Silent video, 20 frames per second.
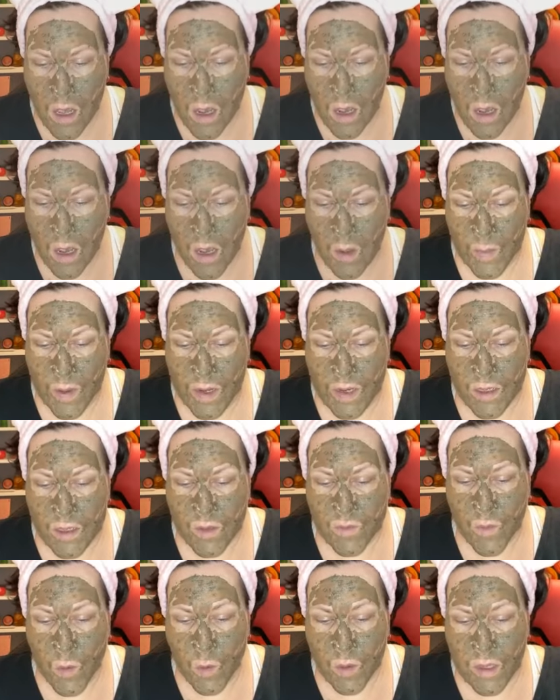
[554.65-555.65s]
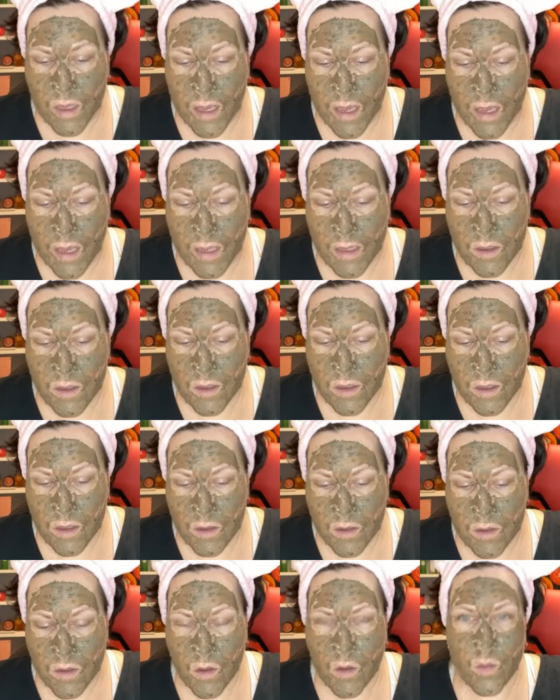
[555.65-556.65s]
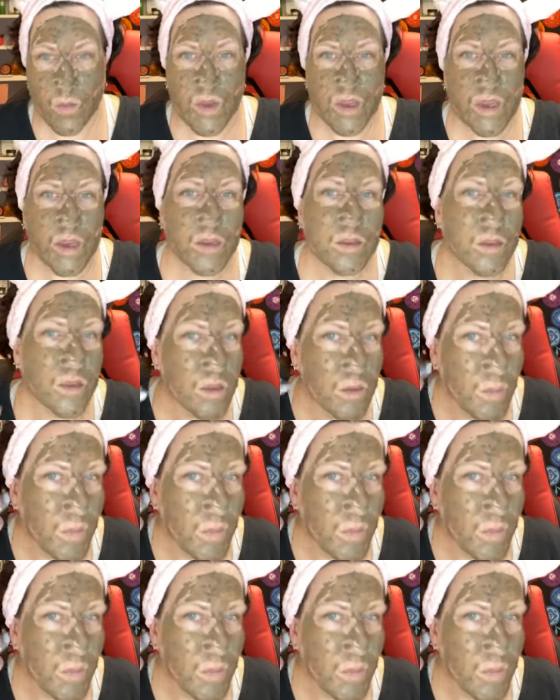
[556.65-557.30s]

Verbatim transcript: It exfoliates, so because of the